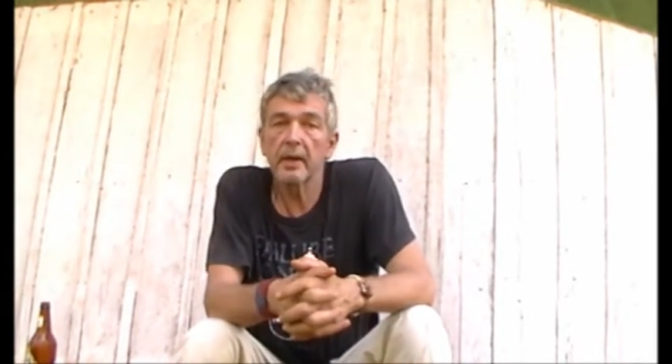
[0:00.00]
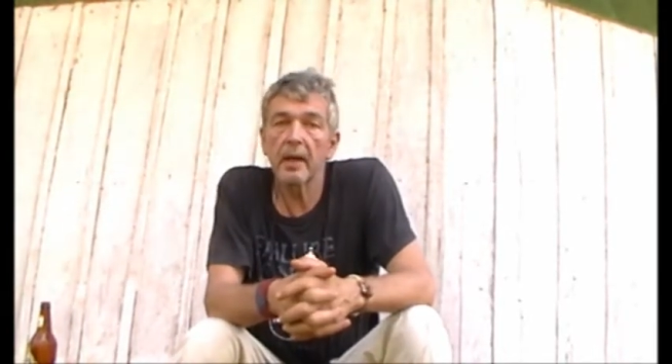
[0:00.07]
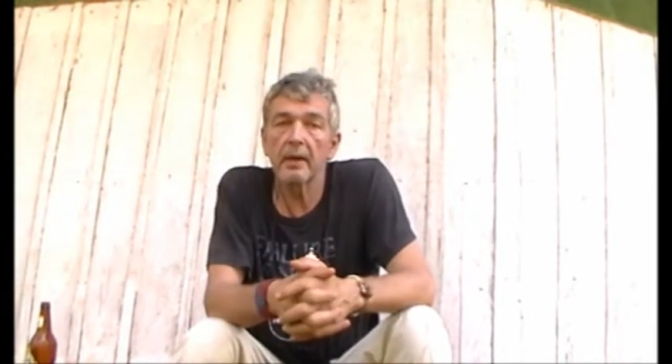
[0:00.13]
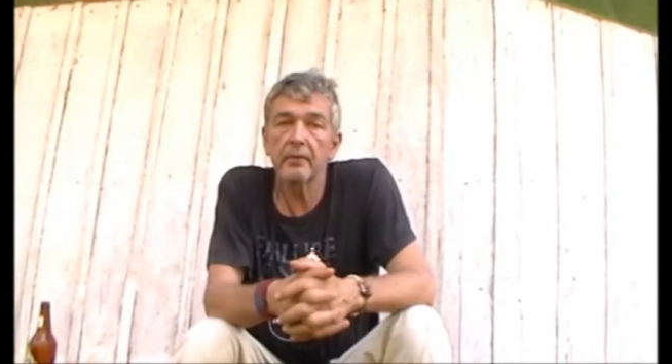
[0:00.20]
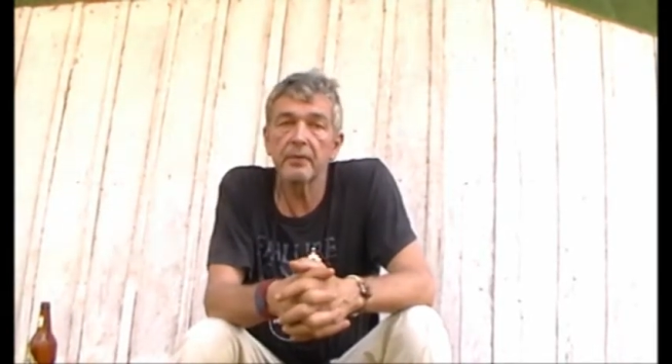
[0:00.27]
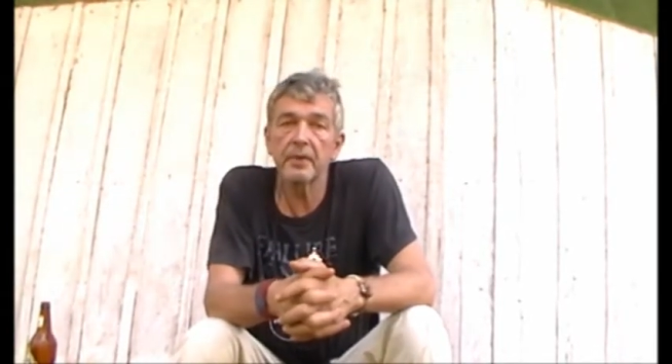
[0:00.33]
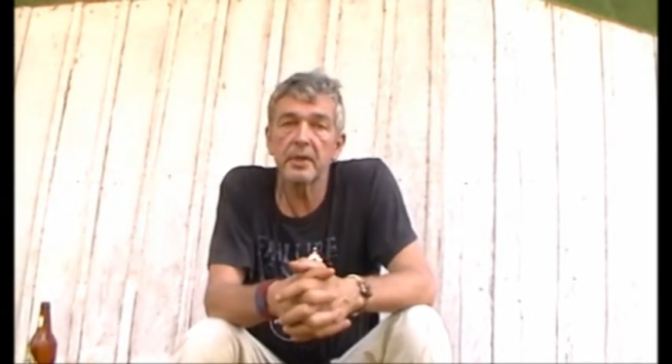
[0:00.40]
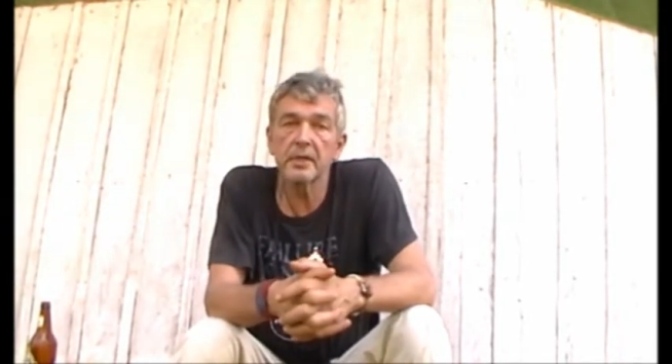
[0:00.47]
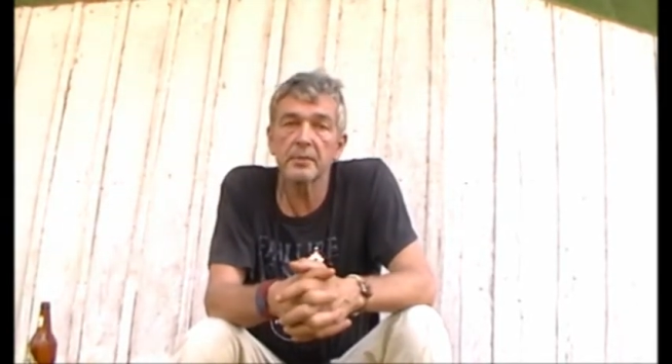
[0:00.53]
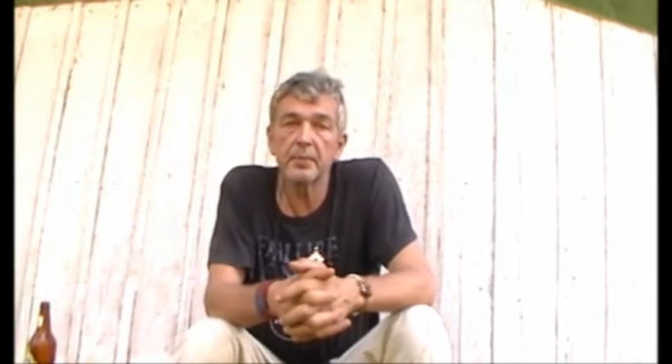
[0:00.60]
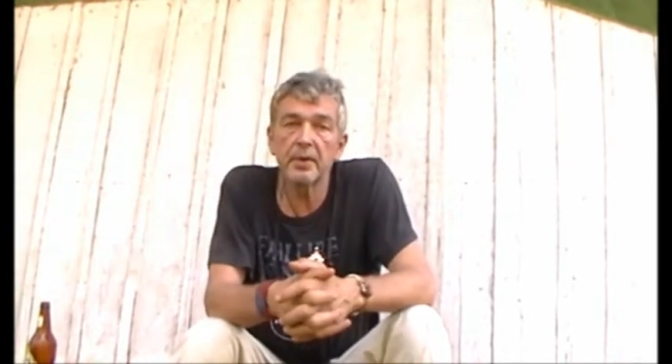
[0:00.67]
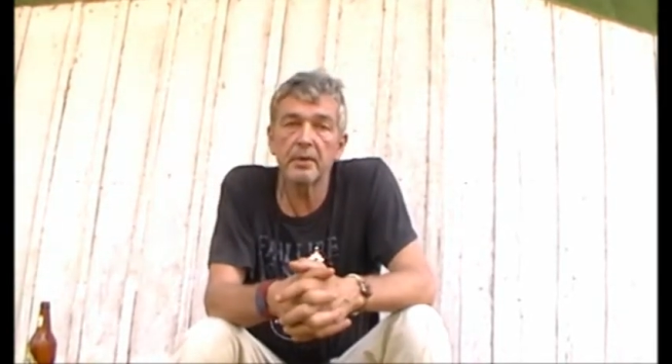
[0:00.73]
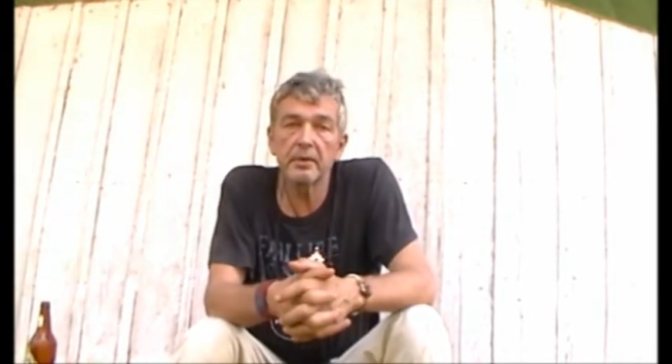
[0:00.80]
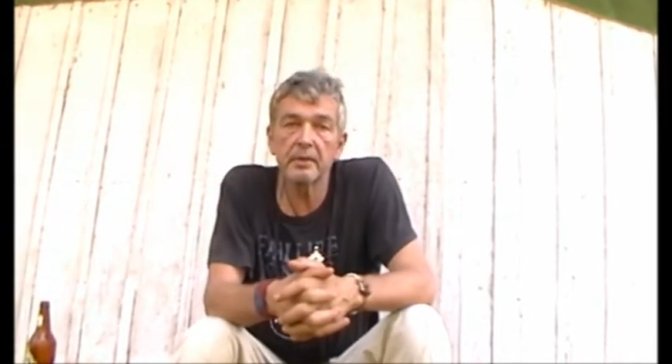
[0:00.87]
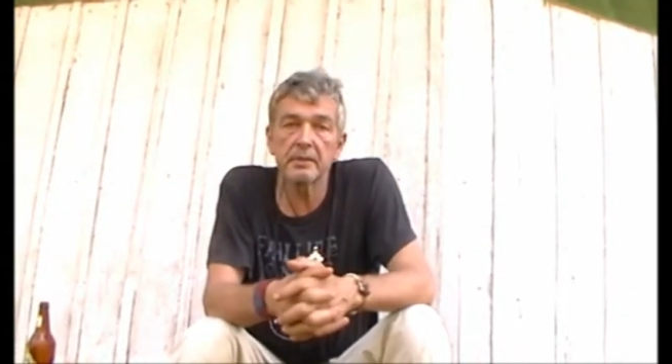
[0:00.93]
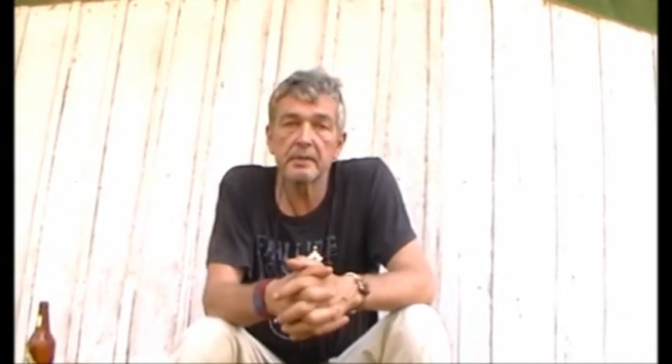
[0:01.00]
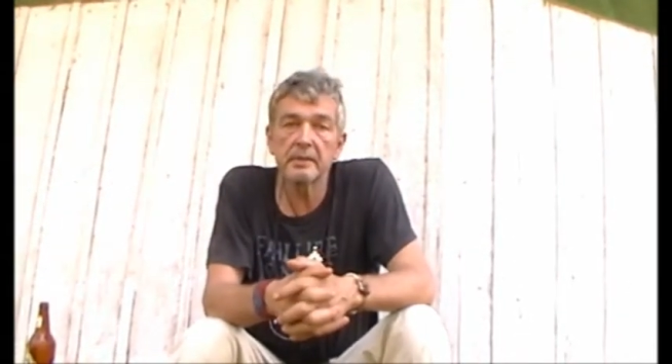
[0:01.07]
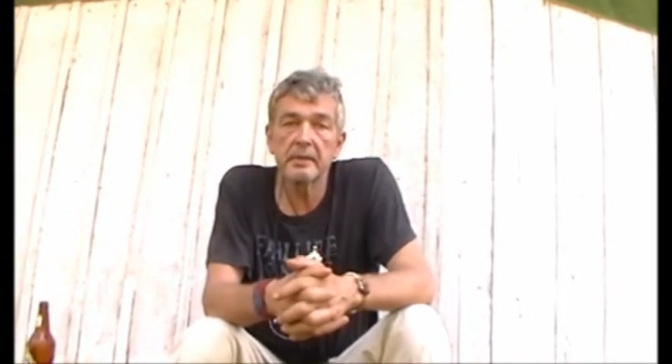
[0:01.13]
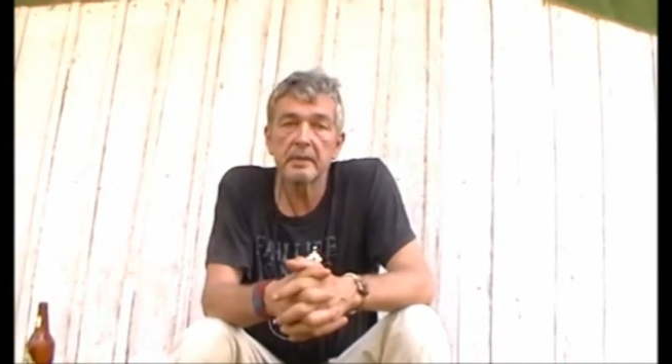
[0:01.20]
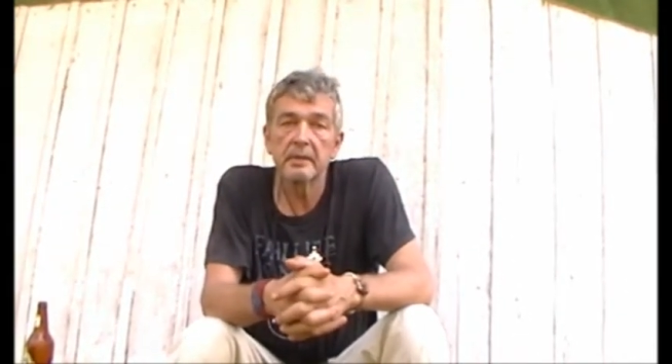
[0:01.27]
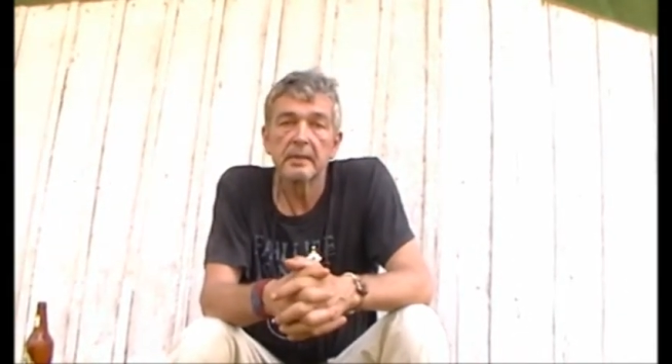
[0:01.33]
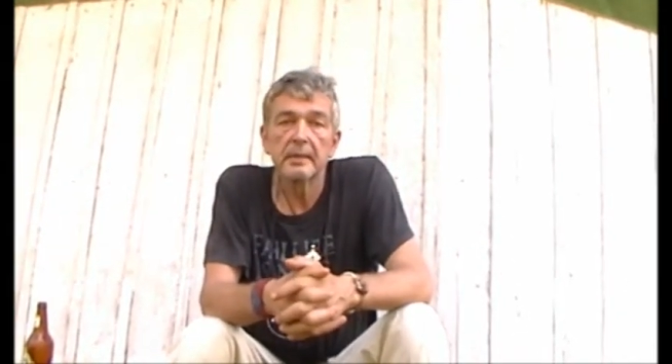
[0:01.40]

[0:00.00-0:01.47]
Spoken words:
have the experience